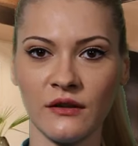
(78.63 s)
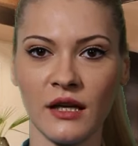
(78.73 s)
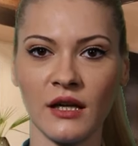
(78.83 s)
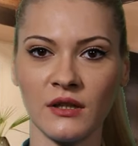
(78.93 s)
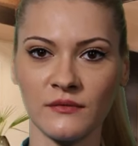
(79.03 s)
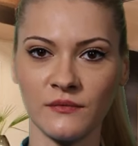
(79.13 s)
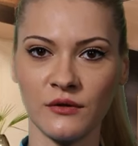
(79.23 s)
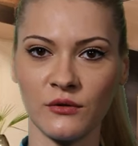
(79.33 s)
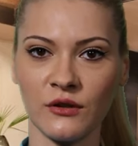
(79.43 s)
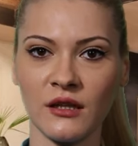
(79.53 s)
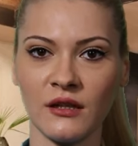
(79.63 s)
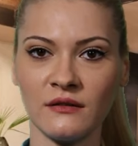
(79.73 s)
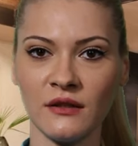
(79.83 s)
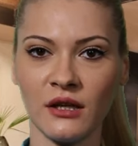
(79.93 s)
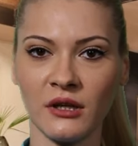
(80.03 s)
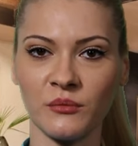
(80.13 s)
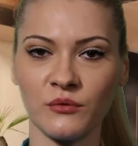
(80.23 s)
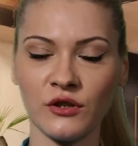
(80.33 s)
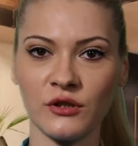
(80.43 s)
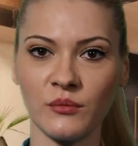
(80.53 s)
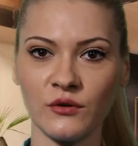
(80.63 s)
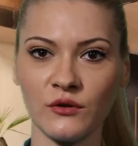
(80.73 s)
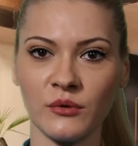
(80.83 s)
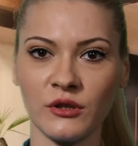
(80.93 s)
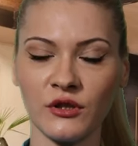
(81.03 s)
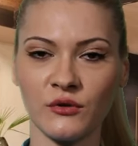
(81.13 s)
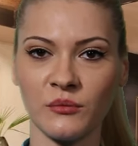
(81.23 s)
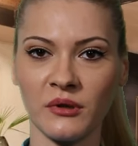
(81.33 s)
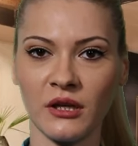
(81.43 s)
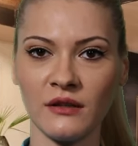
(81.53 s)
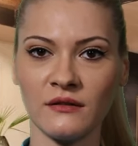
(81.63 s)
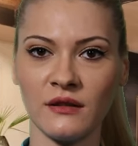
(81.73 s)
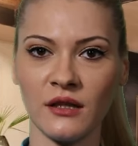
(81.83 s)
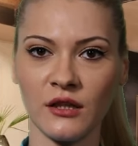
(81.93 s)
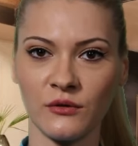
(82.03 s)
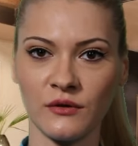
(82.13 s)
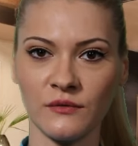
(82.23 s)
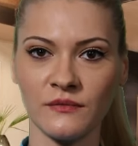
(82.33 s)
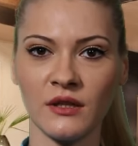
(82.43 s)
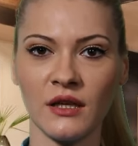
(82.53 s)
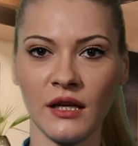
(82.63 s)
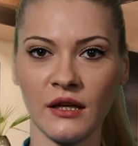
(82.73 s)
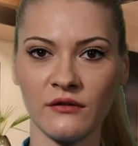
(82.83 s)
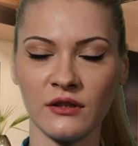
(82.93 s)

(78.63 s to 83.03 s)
Each woman has her own method of managing males, but I just want to highlight